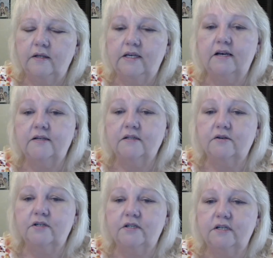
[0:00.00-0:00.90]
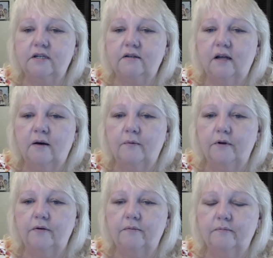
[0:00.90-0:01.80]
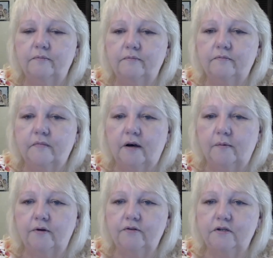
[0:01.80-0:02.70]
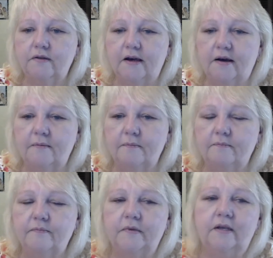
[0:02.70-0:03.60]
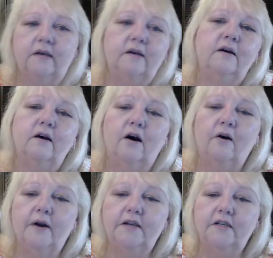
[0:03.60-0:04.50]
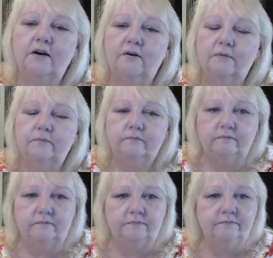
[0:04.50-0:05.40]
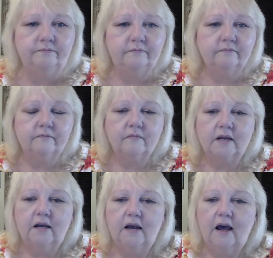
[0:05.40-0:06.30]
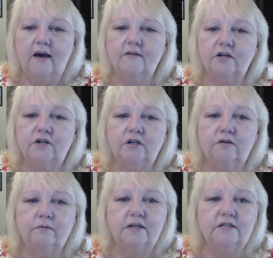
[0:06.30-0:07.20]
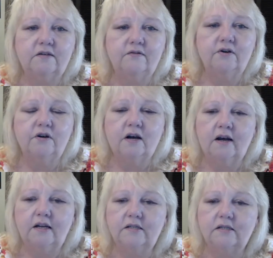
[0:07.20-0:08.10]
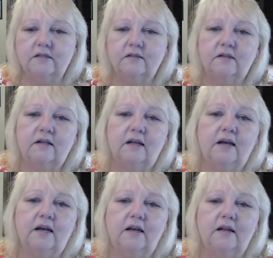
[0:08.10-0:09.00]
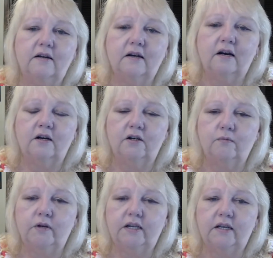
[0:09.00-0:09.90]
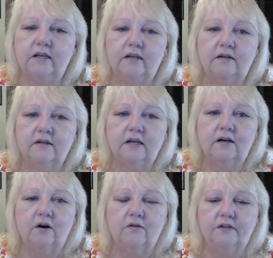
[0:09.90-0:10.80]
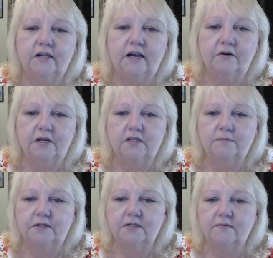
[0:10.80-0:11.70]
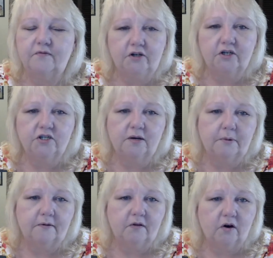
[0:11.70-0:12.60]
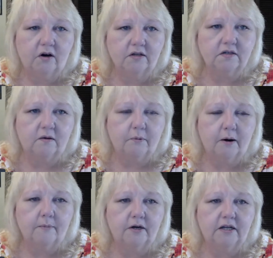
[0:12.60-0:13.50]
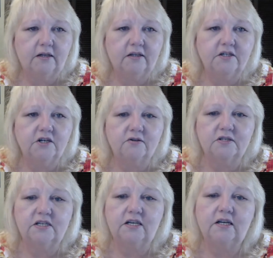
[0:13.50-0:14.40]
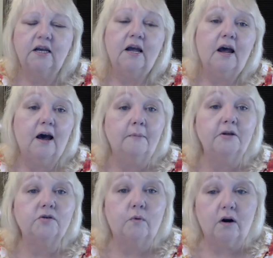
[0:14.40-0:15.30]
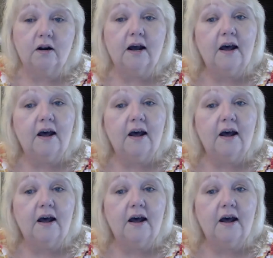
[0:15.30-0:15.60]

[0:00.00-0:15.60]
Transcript: Yes, Christy, I will. I will do that. All right, y'all. Have a good rest of your night and a good weekend. And hopefully I'll get to put some footage up of the Arkansas property and let y'all see how much work